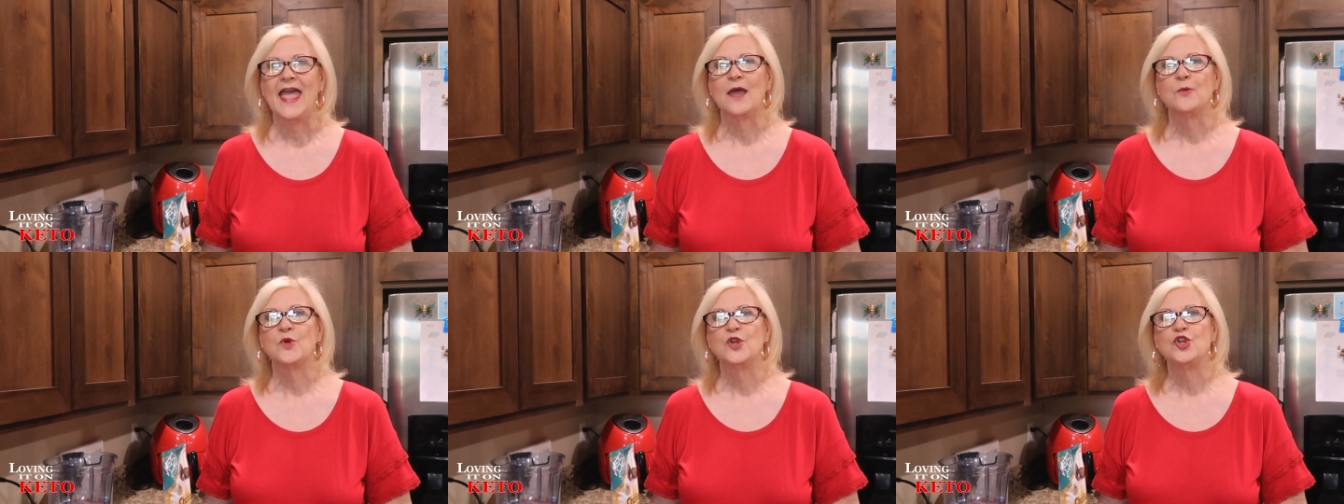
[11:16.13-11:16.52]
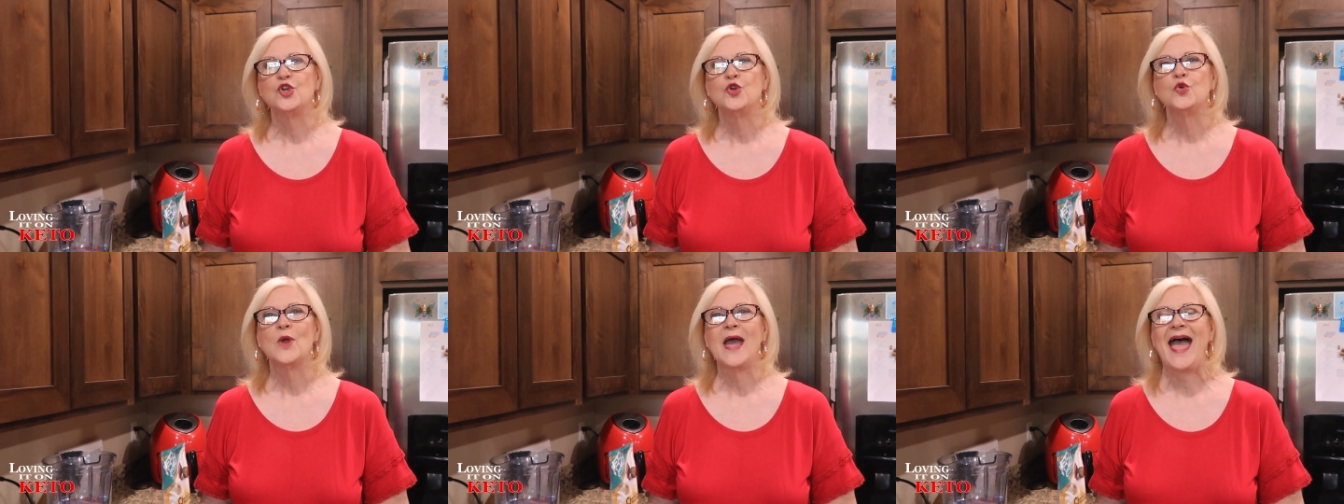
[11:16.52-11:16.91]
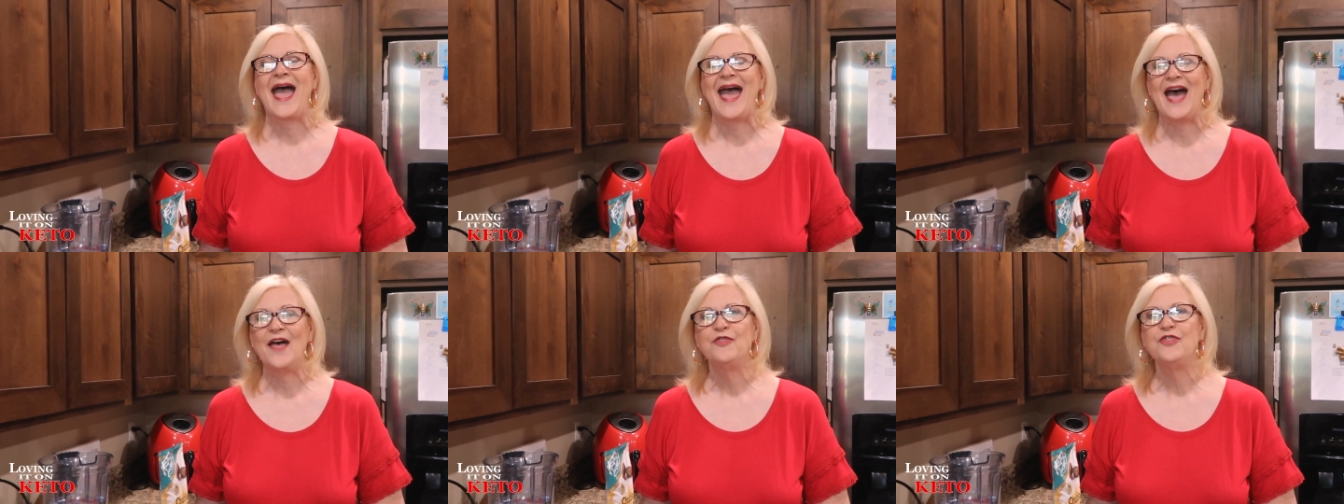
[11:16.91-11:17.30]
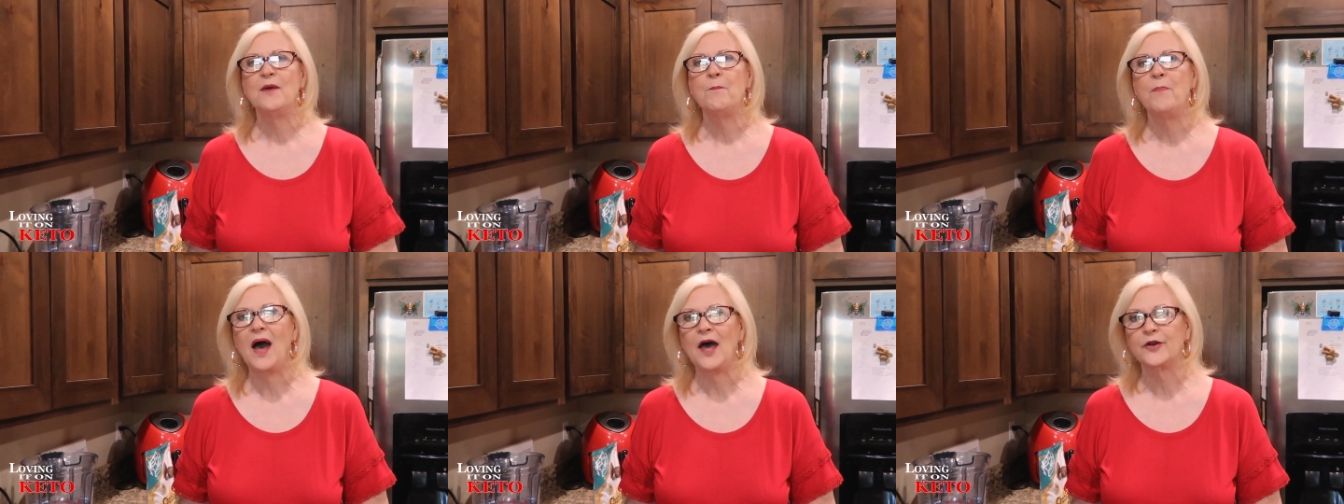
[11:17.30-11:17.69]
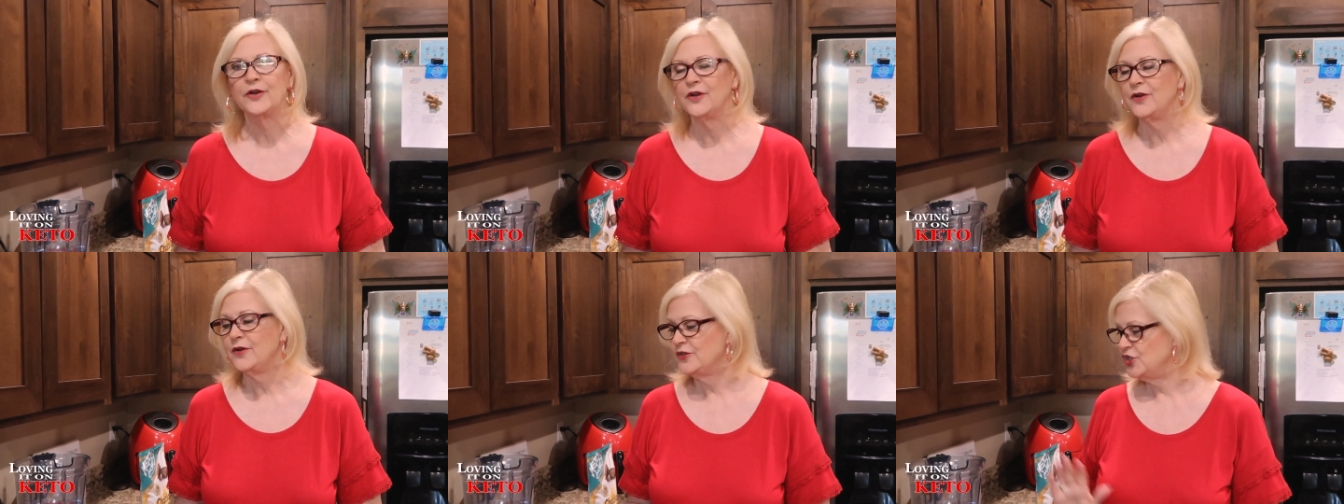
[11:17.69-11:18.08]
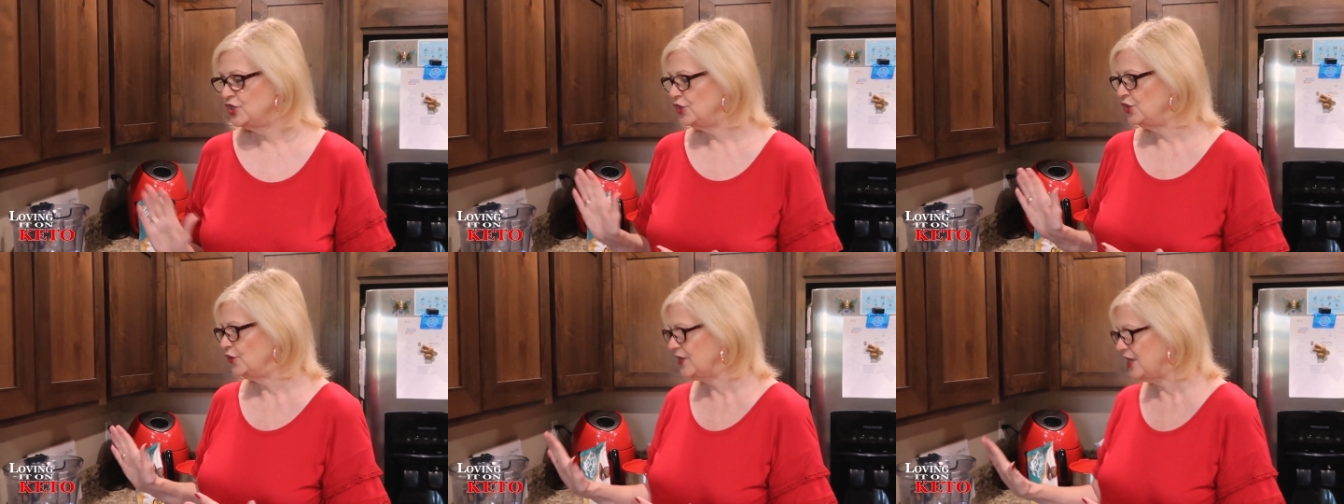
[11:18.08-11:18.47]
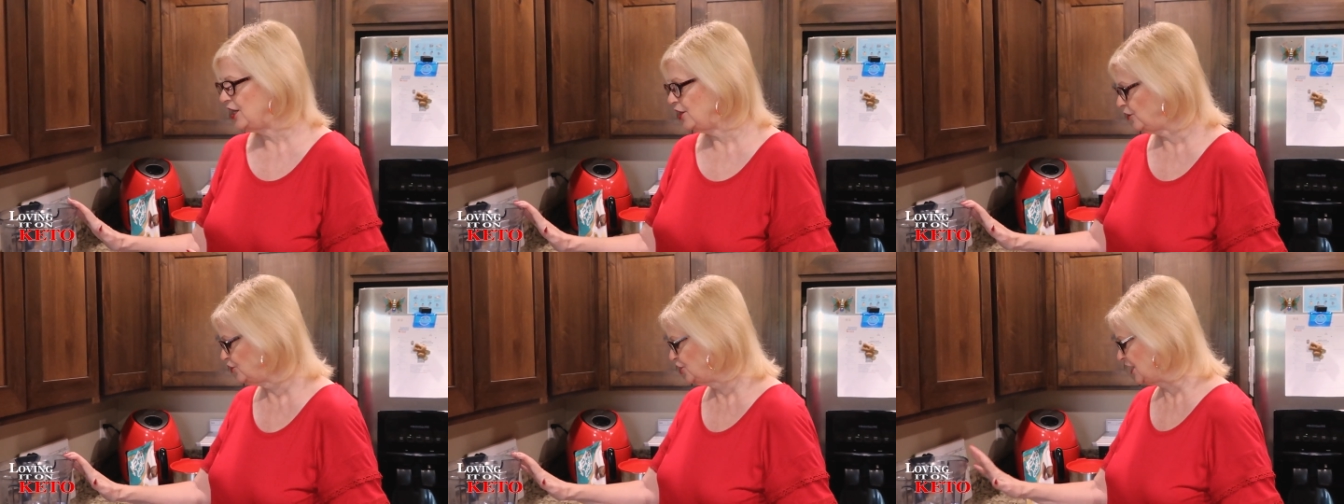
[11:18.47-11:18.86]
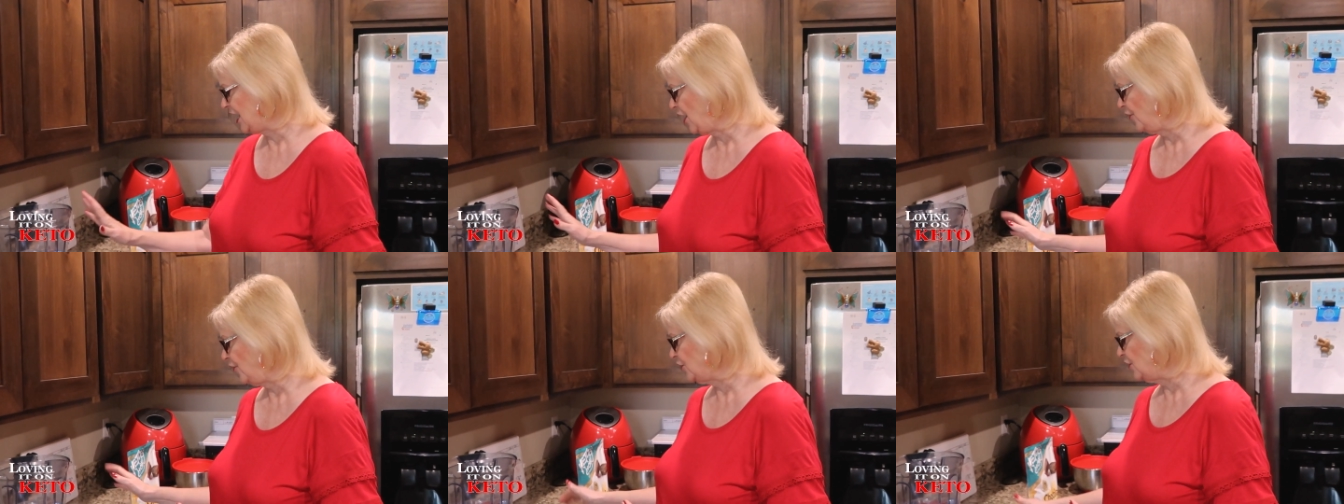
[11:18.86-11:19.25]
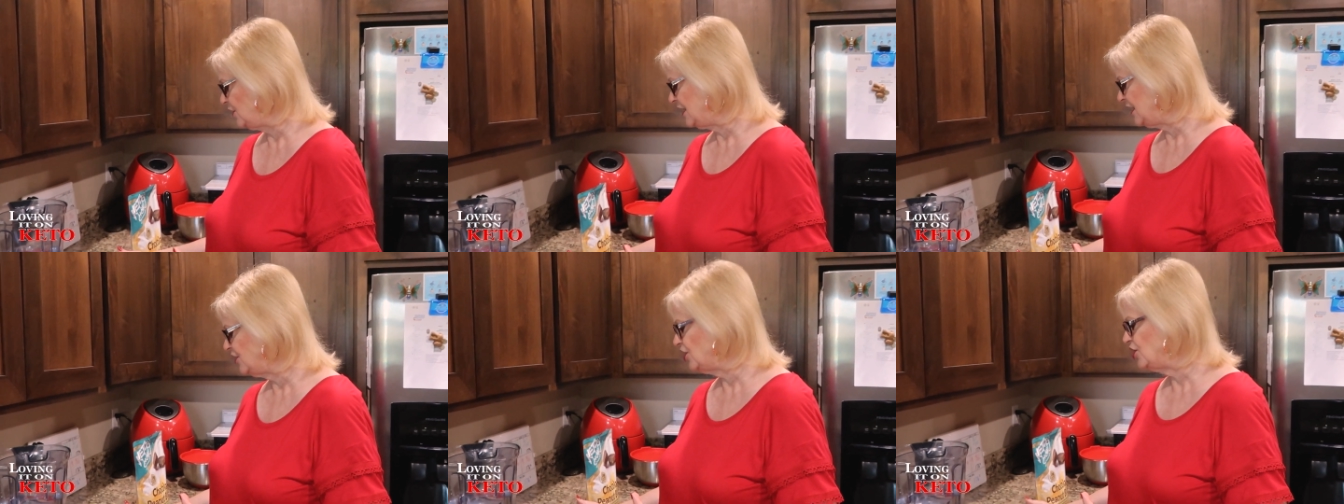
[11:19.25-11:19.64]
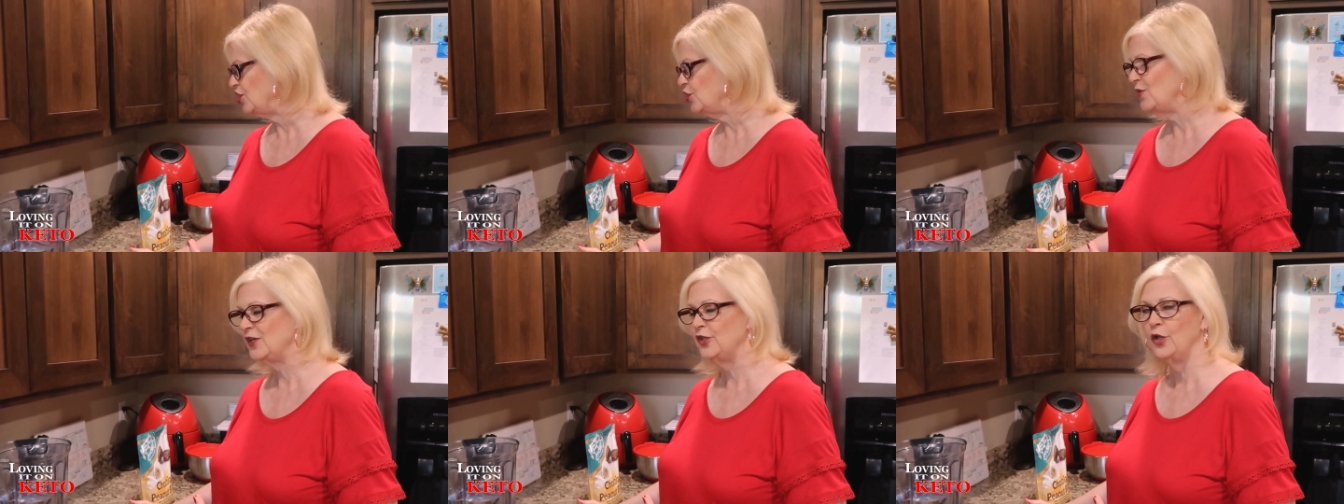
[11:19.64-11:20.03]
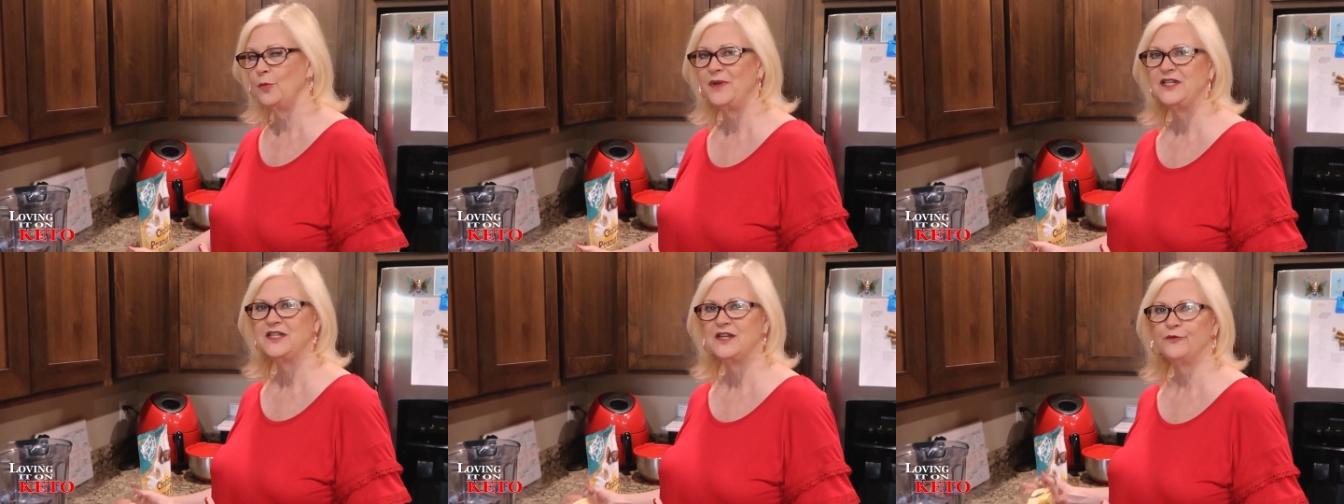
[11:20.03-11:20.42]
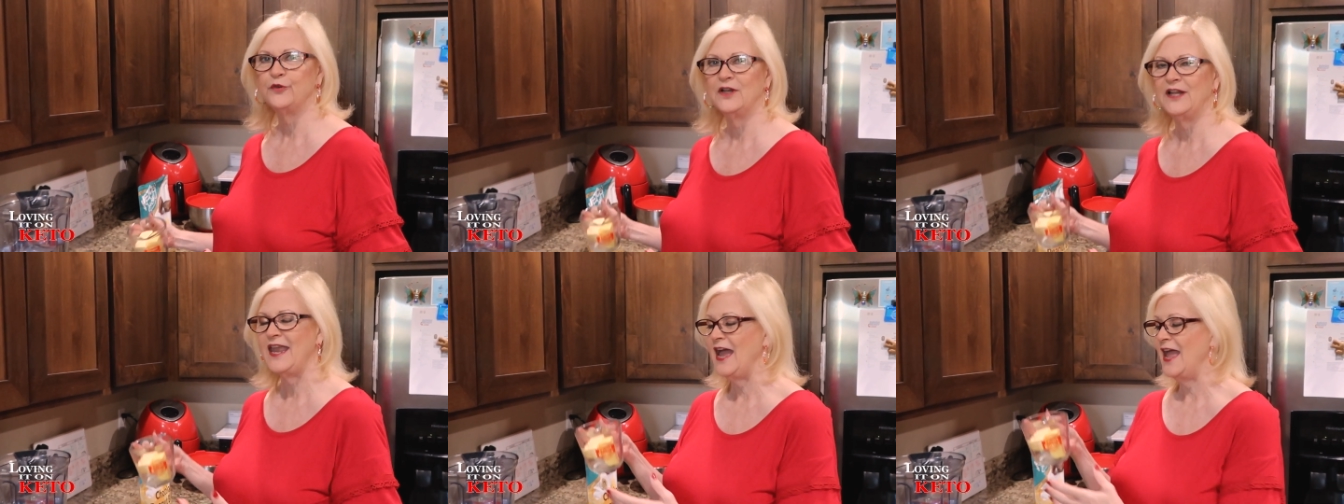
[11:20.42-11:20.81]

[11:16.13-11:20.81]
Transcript: And when you add the butter to your keto chow, you need to do a little bit differently.